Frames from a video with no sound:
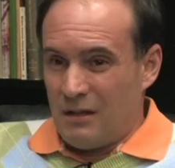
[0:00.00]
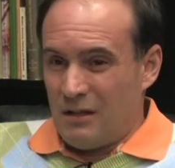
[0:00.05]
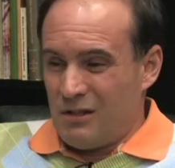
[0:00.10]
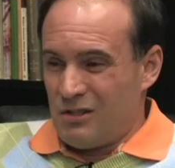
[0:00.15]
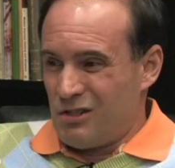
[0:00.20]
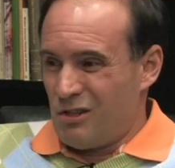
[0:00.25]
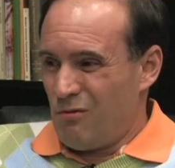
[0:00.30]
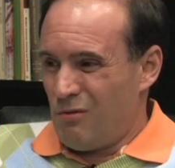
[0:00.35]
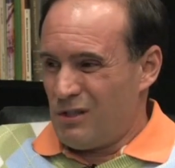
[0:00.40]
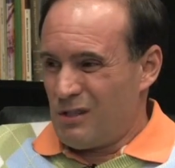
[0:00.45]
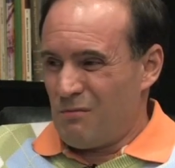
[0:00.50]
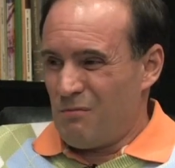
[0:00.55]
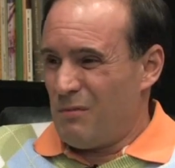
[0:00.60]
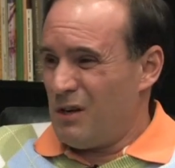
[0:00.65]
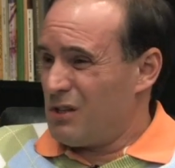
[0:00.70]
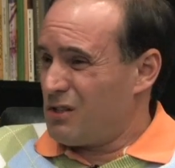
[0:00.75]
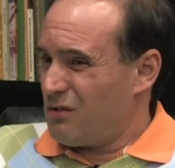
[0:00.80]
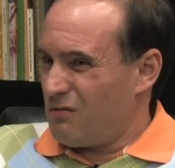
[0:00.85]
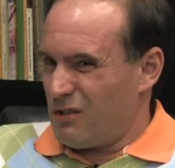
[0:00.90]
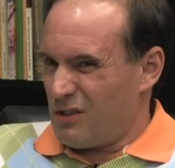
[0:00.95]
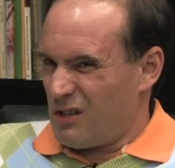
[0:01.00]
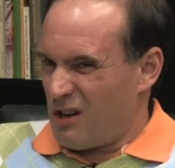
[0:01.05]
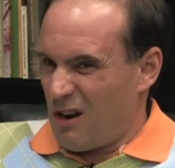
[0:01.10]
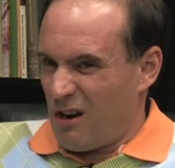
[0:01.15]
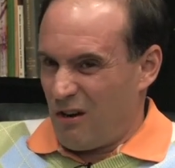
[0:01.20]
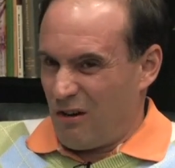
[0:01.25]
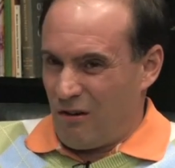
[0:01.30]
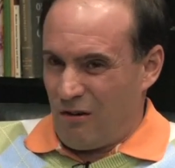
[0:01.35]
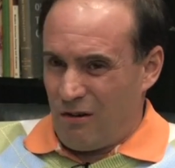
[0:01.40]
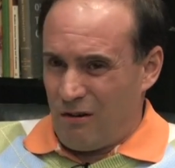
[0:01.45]
She wasn't much of a
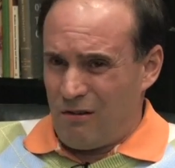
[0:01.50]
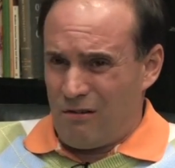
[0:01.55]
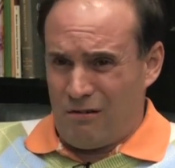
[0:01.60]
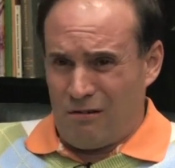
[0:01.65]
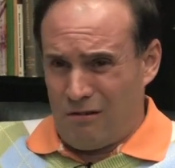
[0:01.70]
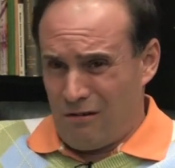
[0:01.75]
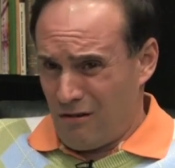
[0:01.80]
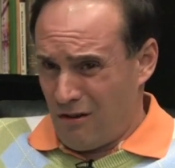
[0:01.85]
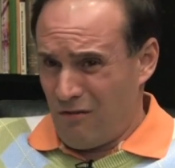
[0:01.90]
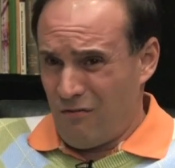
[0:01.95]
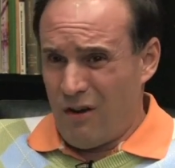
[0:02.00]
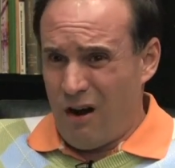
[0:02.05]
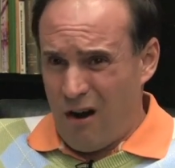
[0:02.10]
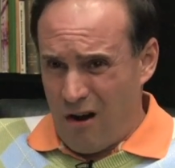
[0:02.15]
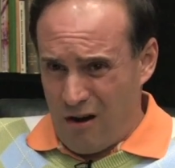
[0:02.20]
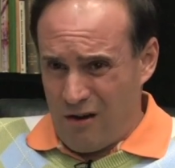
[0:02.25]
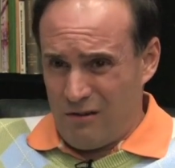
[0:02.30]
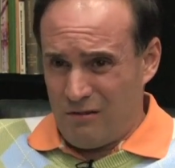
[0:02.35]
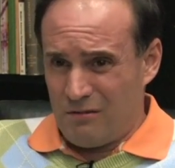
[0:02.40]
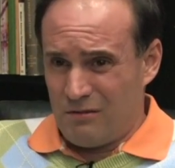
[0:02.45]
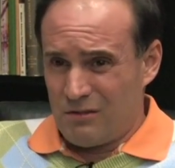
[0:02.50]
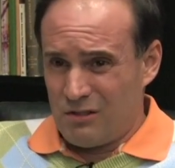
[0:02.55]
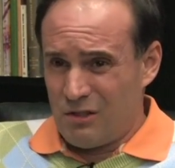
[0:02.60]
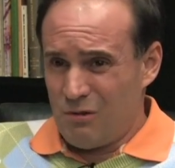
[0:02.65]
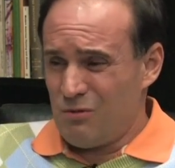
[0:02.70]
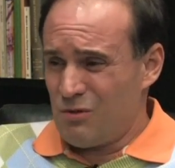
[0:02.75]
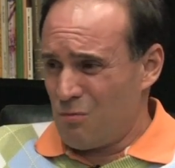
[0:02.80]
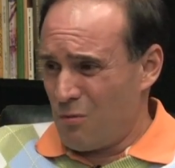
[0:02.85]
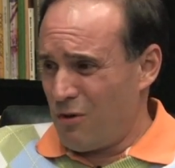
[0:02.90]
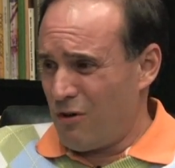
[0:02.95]
talker of art. She
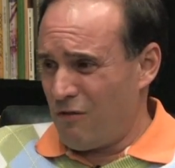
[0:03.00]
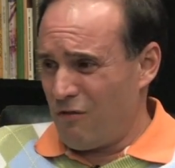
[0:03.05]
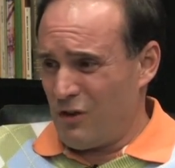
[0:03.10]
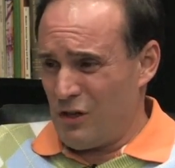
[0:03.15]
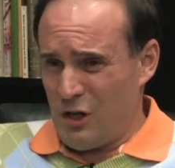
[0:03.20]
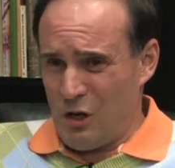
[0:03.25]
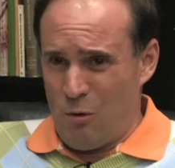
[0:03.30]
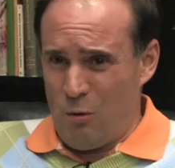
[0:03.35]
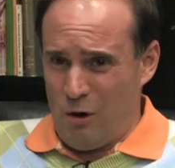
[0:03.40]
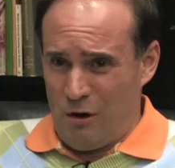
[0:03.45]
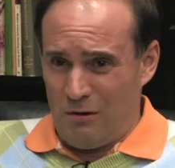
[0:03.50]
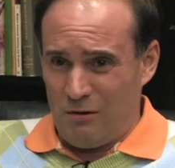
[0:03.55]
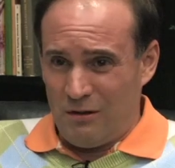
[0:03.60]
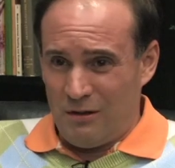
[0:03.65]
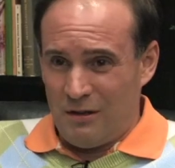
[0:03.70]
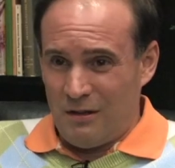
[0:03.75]
was more of a doer.